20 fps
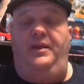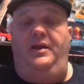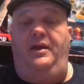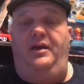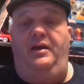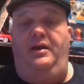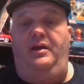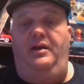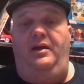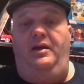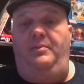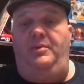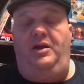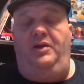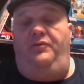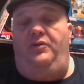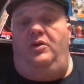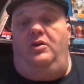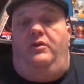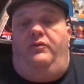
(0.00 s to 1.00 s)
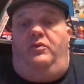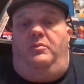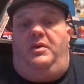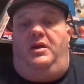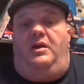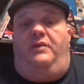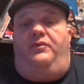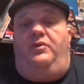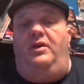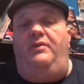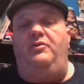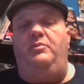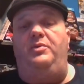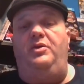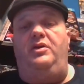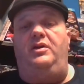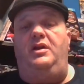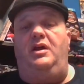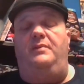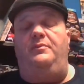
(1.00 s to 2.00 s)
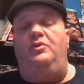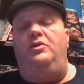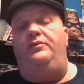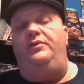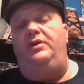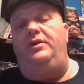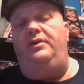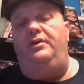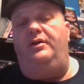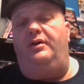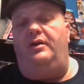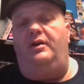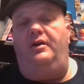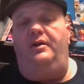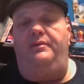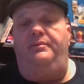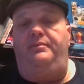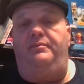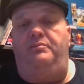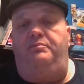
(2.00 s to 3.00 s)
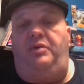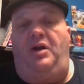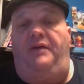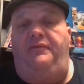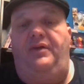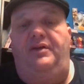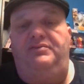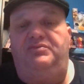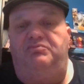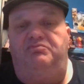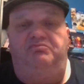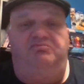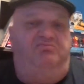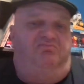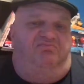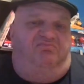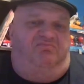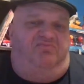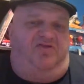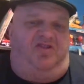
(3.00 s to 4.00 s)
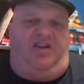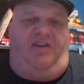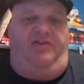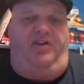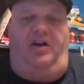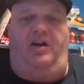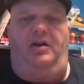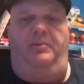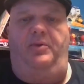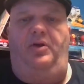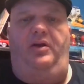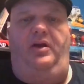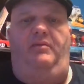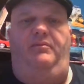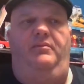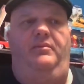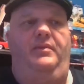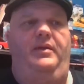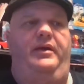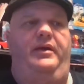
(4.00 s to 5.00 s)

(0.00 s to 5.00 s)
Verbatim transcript: Uh, I mean, if you, if you make, if you have a billion dollar movie, you're going to profit 700 million.